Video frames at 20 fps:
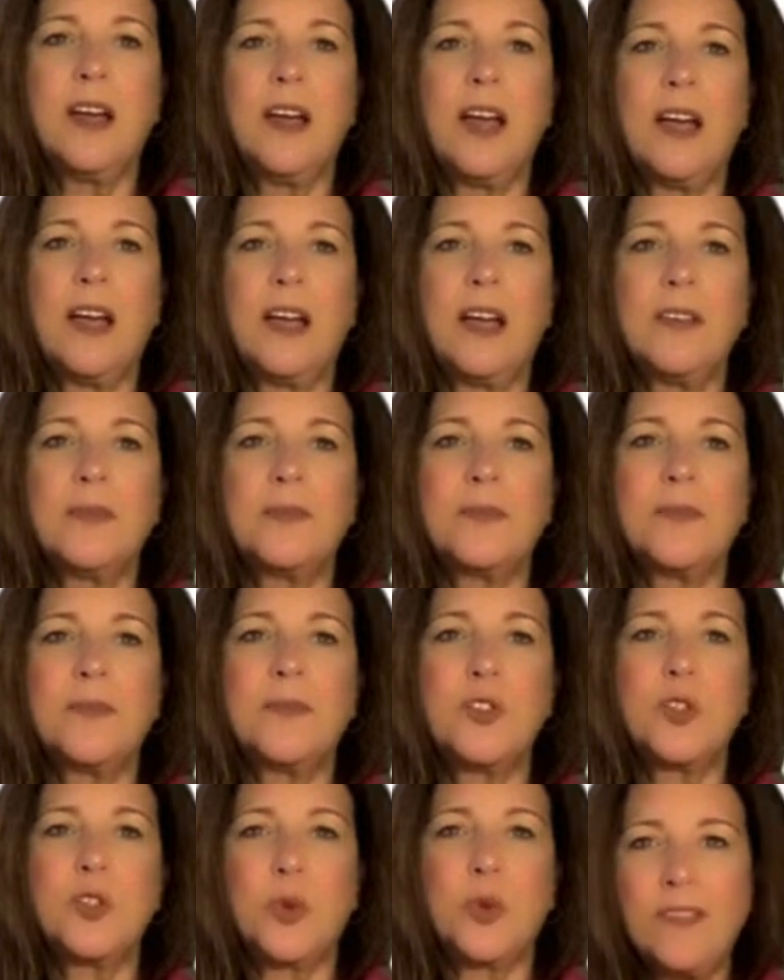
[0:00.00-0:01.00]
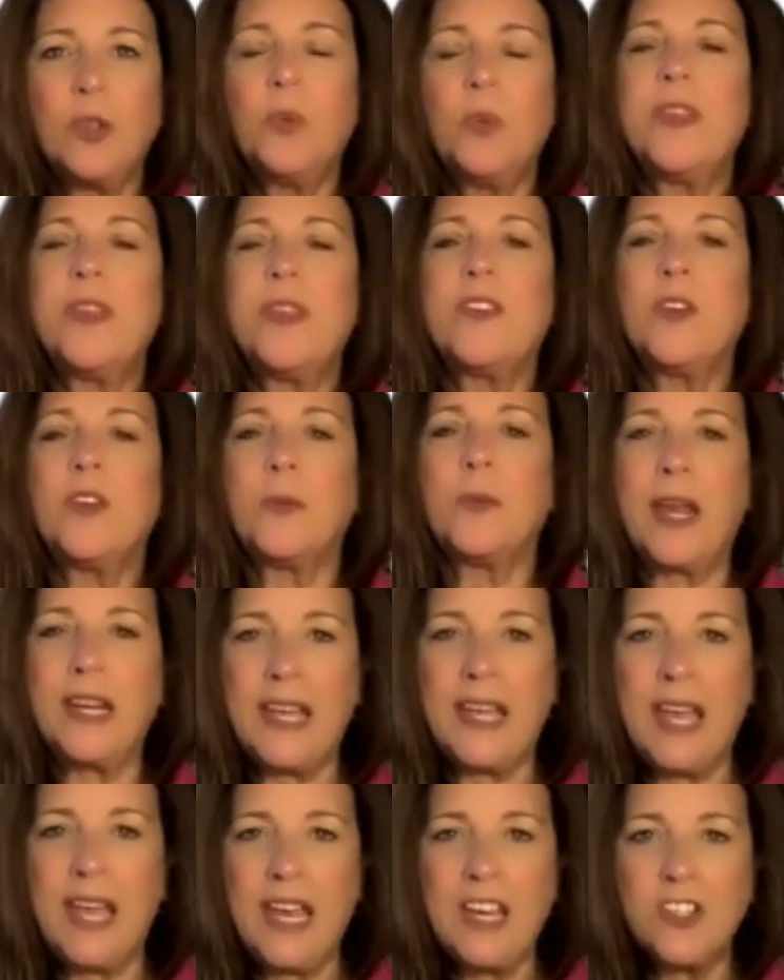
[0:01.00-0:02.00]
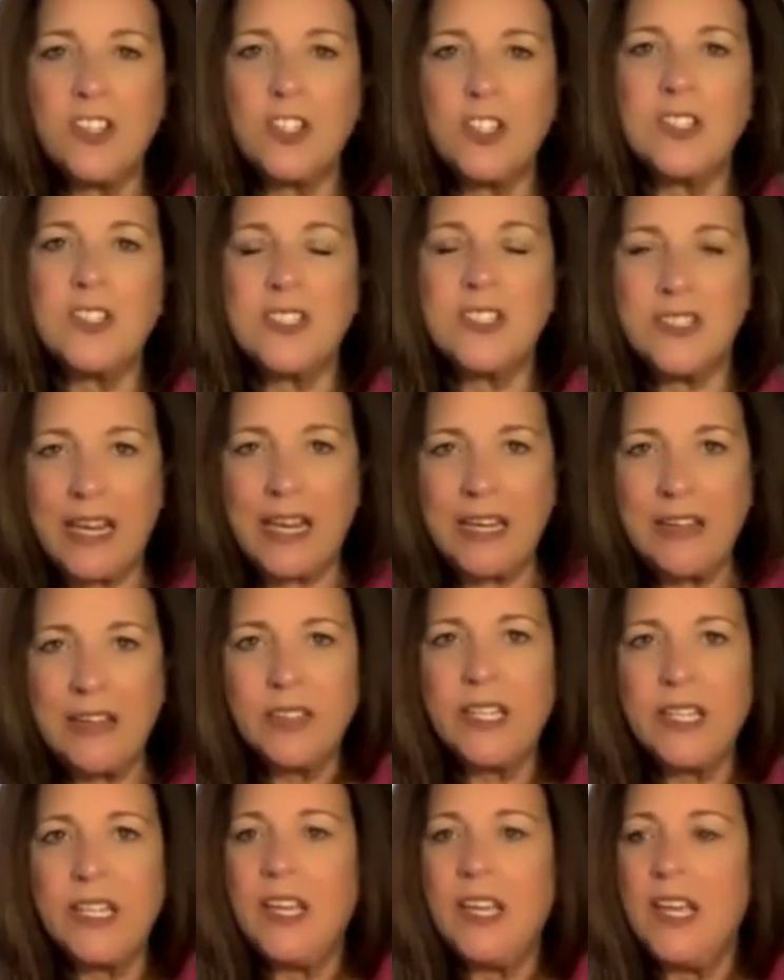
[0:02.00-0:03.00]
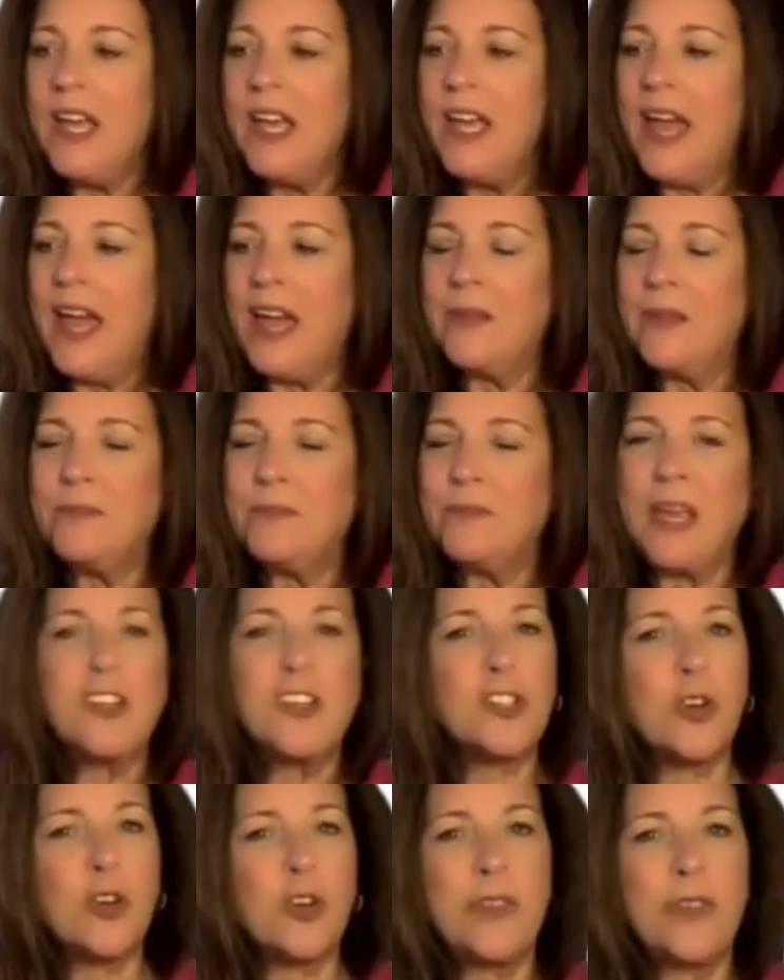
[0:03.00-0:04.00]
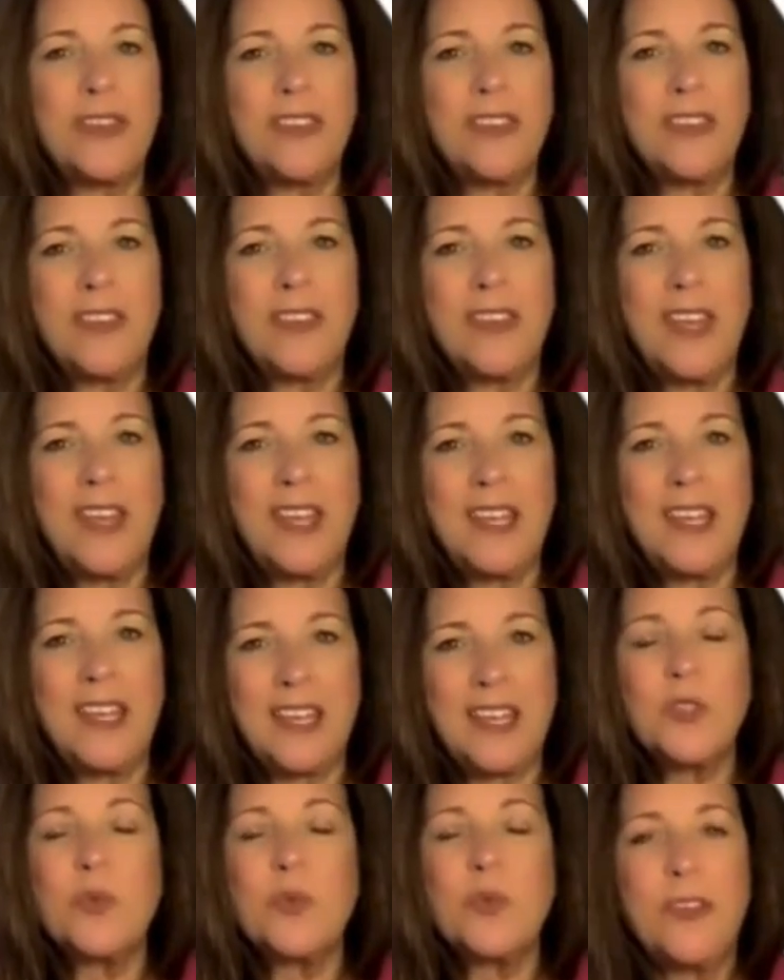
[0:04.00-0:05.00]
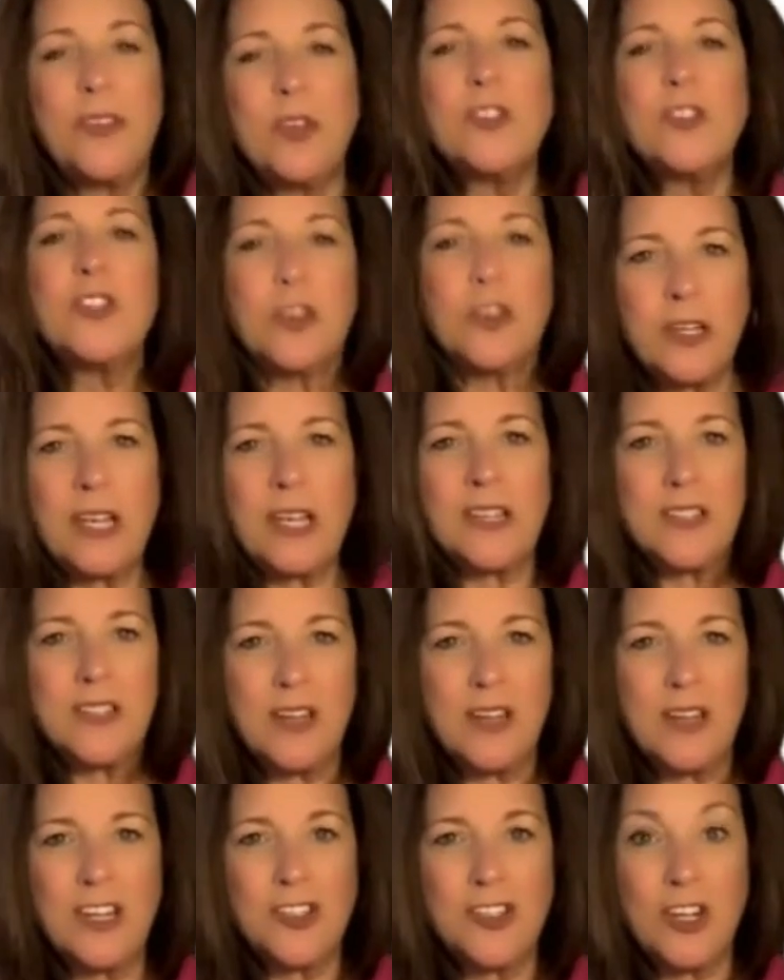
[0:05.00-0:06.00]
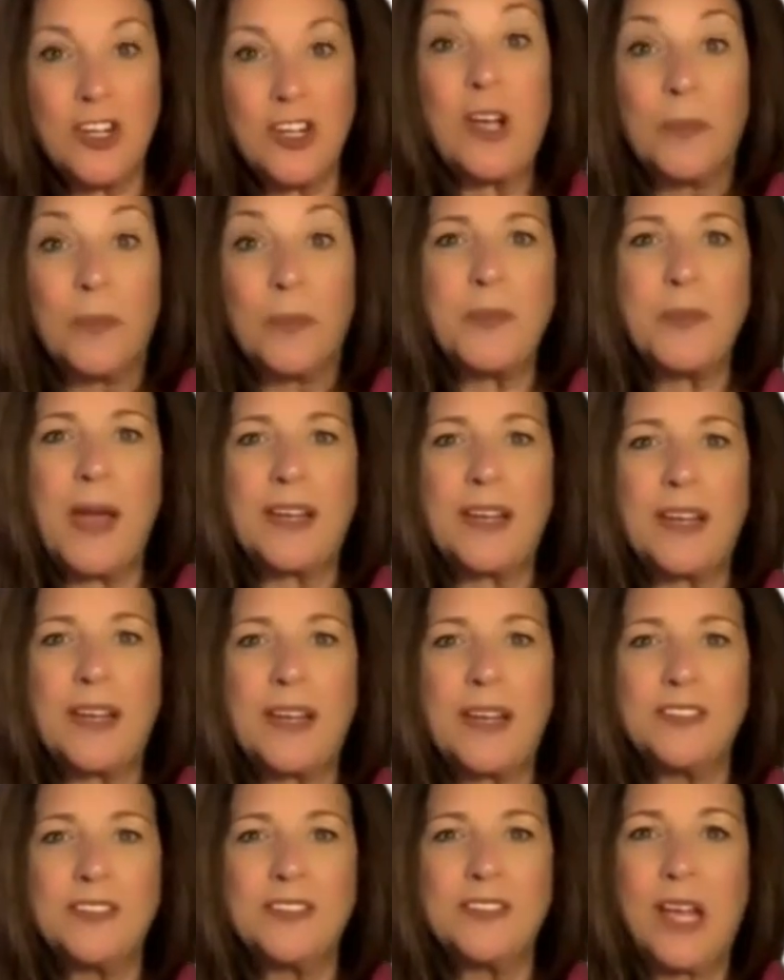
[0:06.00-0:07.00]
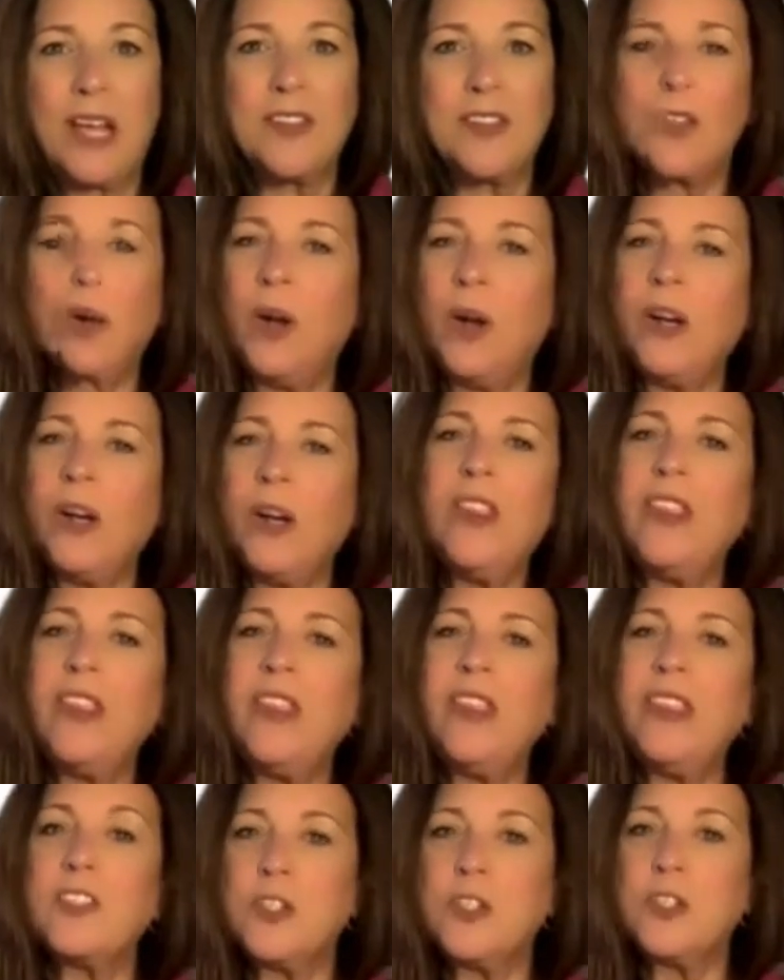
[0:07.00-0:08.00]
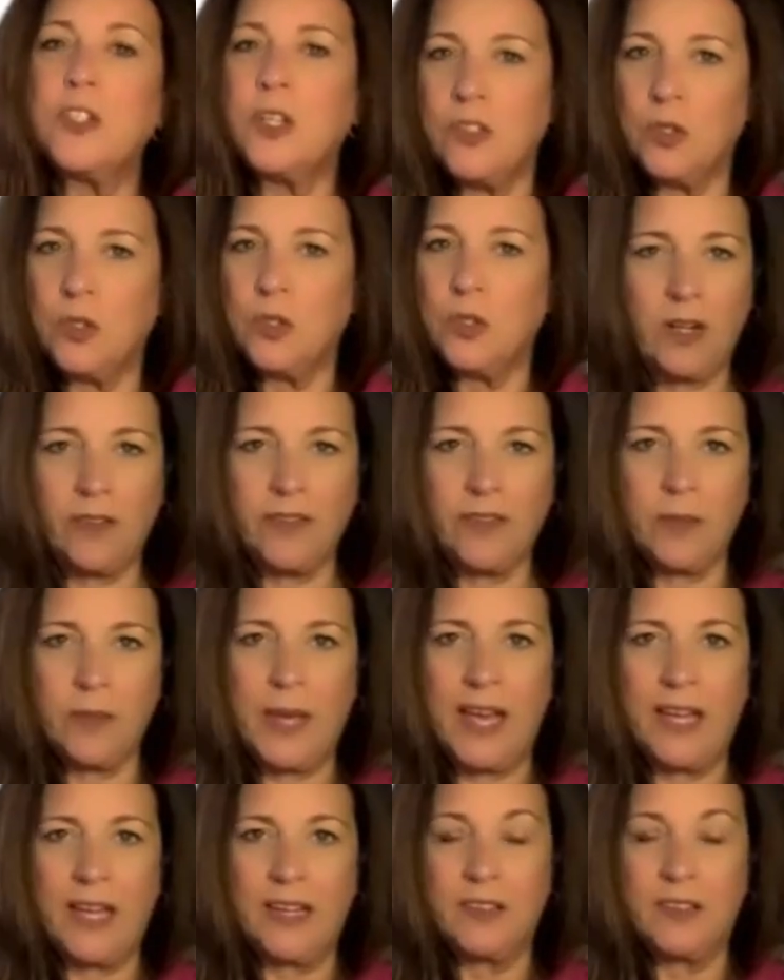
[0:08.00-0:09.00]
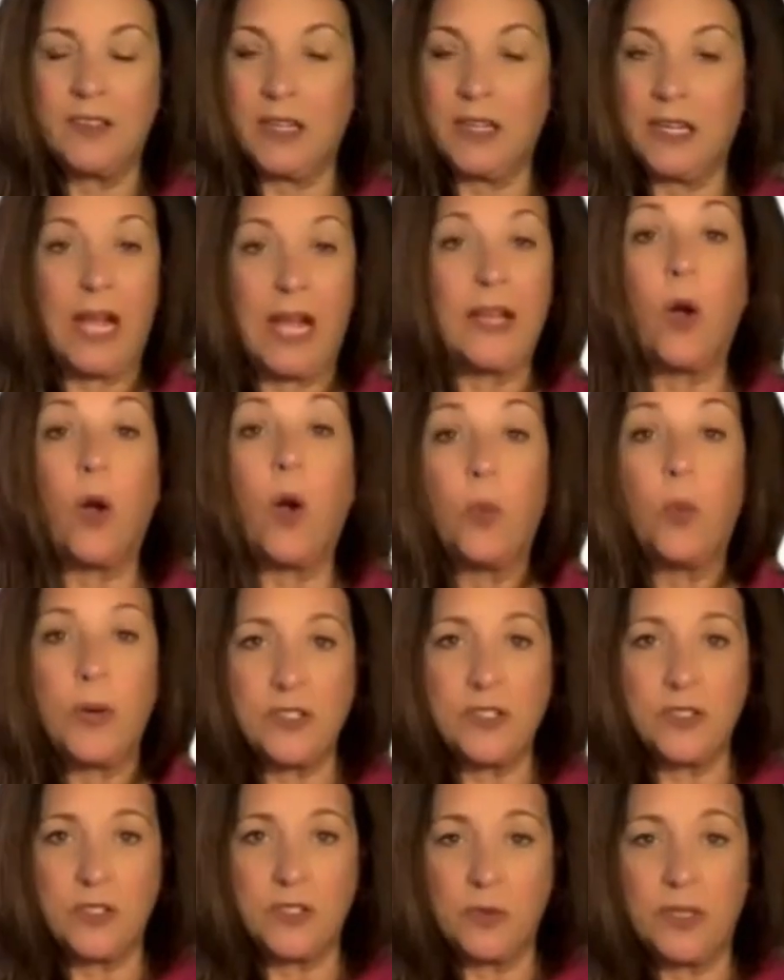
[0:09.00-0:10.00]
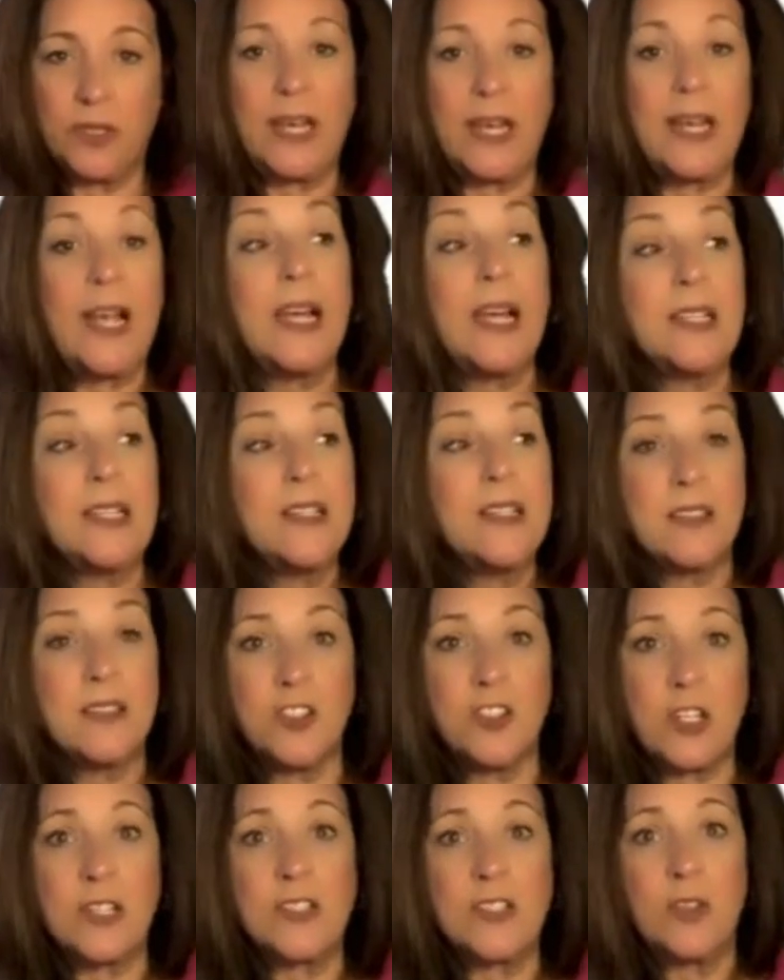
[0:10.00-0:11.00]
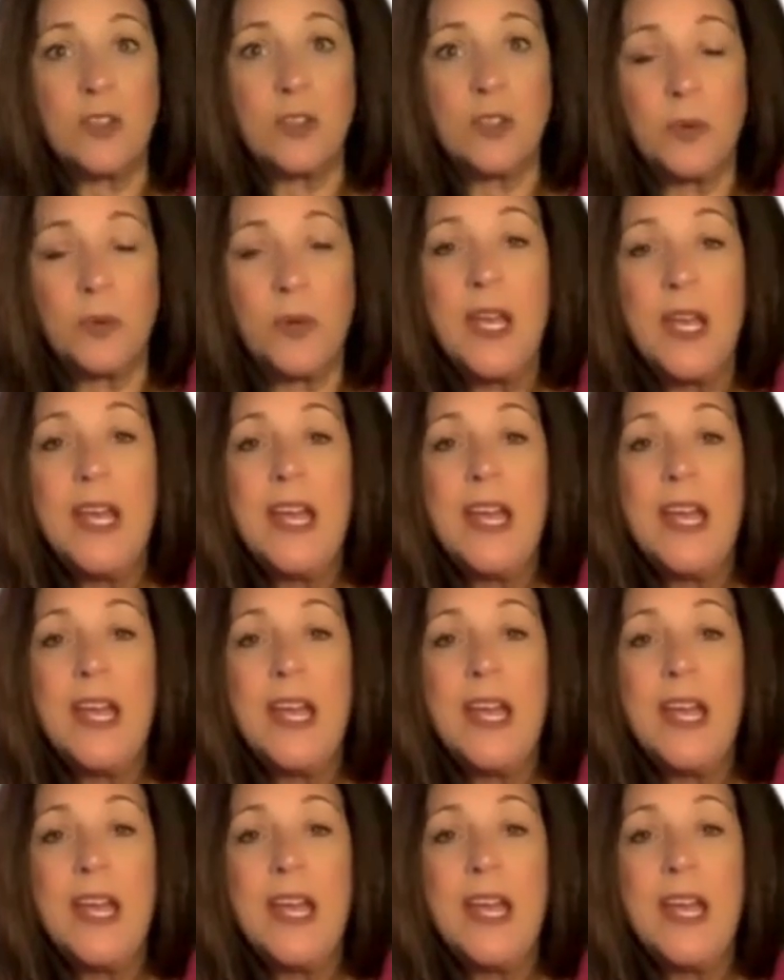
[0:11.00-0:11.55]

uh, travel with your medication safely and make sure that it gets with you to your destination and comes back. Okay, so one of the things you can do right off the bat that I always do, and I highly suggest that you do,